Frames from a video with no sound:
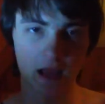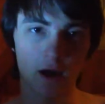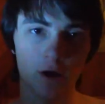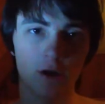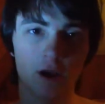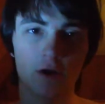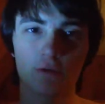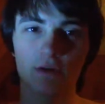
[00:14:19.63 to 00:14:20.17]

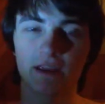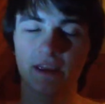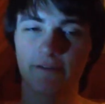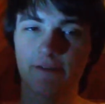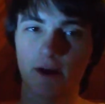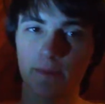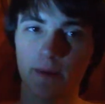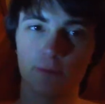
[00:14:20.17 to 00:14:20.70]
I don't want to
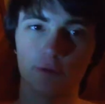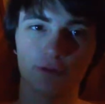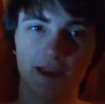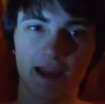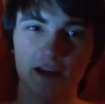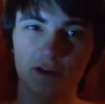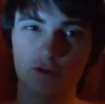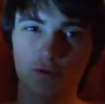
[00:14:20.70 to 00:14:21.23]
give out people's
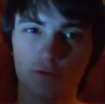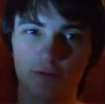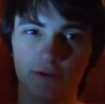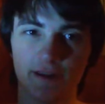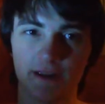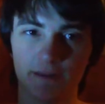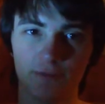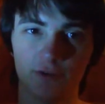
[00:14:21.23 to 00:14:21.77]
actual
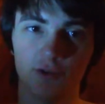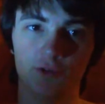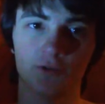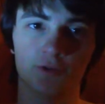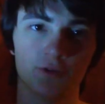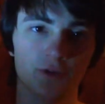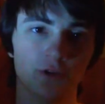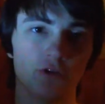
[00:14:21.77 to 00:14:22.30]

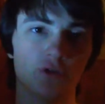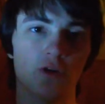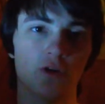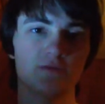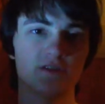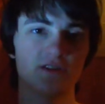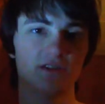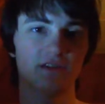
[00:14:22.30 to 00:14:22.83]
names. So
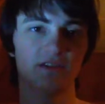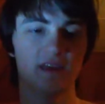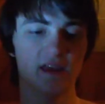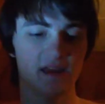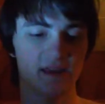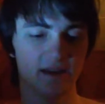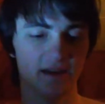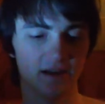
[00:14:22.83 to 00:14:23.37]
I'm just gonna
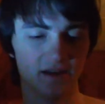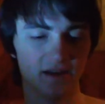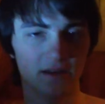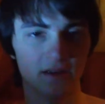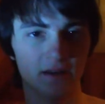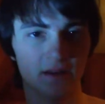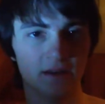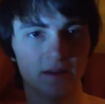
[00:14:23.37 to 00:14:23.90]

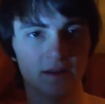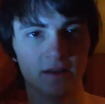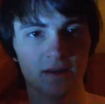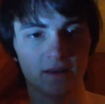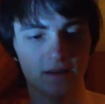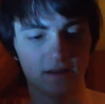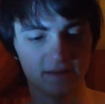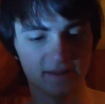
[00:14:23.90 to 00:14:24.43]
say,
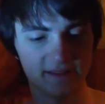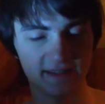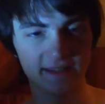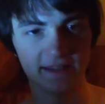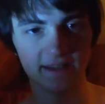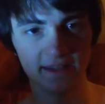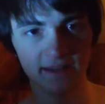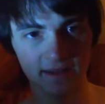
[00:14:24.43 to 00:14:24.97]

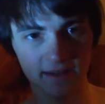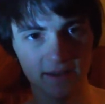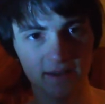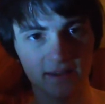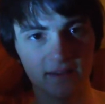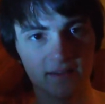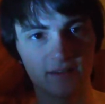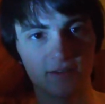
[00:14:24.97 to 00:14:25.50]
T
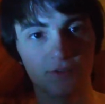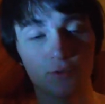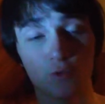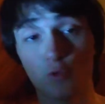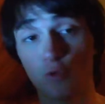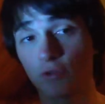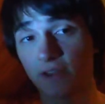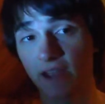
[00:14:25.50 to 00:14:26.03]
is this
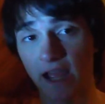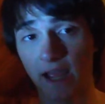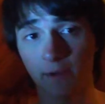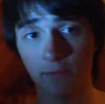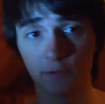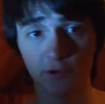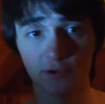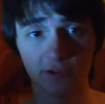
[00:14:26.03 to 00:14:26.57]
old
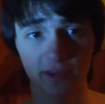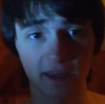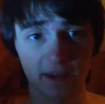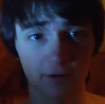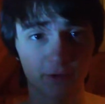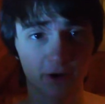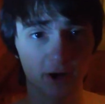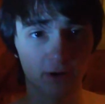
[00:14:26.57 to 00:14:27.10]
guy we used to
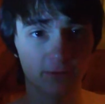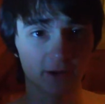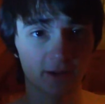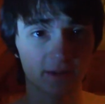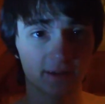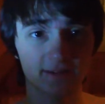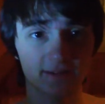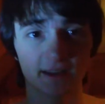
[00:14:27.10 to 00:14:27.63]
hang around
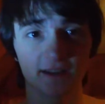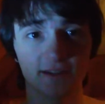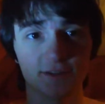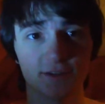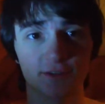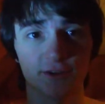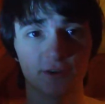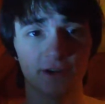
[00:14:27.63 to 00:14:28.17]
with. He's like in
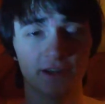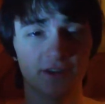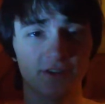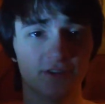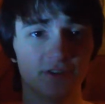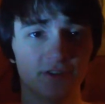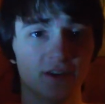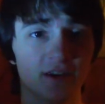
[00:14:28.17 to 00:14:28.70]
his
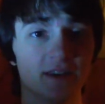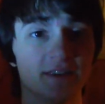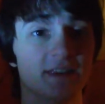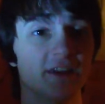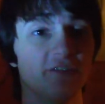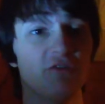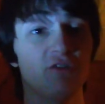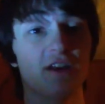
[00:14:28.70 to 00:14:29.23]
30s.
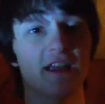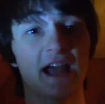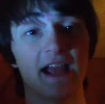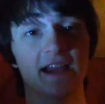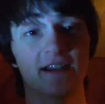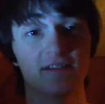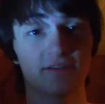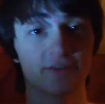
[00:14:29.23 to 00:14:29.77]
Different
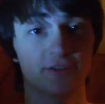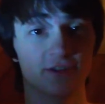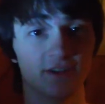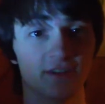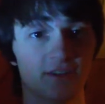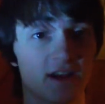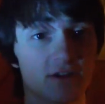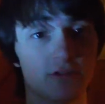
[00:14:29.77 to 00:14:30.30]
guy in his
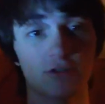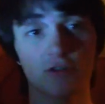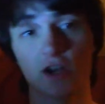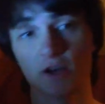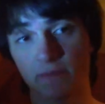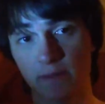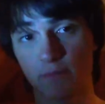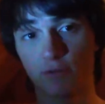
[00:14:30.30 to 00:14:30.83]
30s. I know a
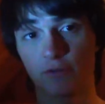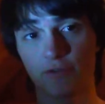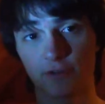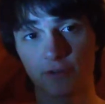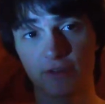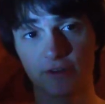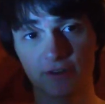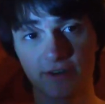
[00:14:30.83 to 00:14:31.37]
lot of people in
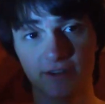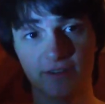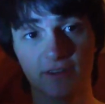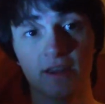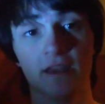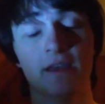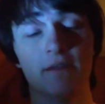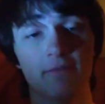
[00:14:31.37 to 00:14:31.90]
their
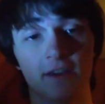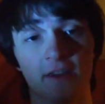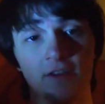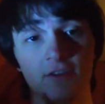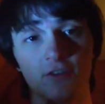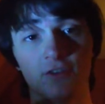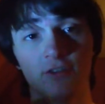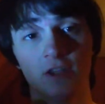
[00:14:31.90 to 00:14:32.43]
30s
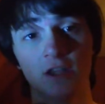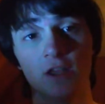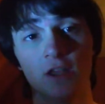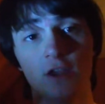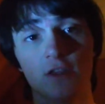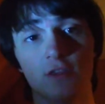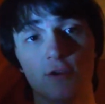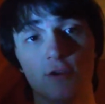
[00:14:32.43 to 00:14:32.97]
because
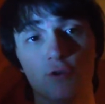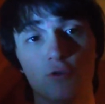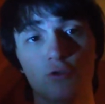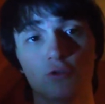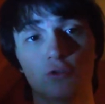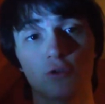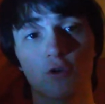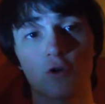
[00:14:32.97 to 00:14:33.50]

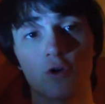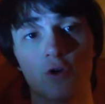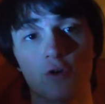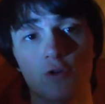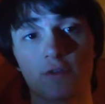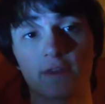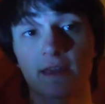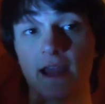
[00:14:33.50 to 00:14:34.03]
those
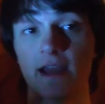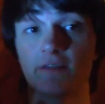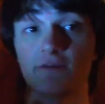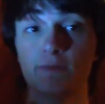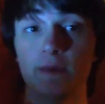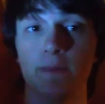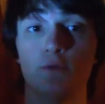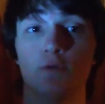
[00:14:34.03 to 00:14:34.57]
are the kind
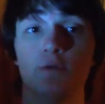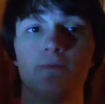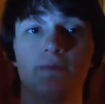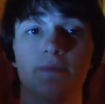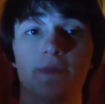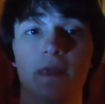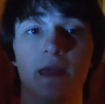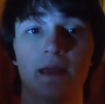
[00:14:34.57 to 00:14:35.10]
of people
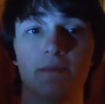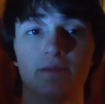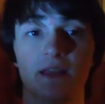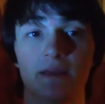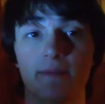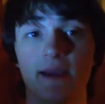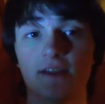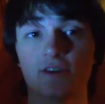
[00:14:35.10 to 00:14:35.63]
that
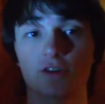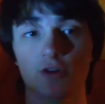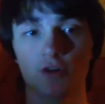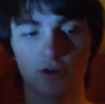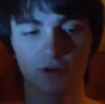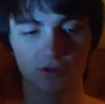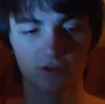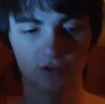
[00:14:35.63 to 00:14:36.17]
play Magic
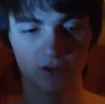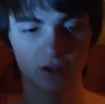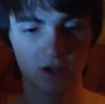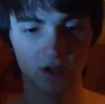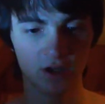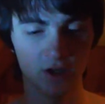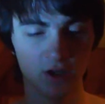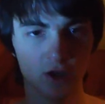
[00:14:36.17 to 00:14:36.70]
cards.
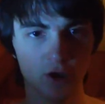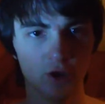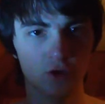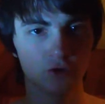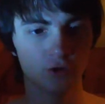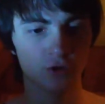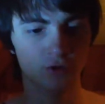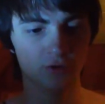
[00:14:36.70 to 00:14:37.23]

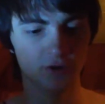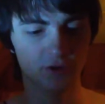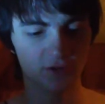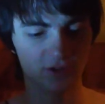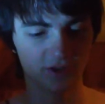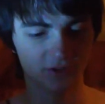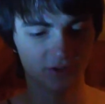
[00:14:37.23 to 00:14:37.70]
So there's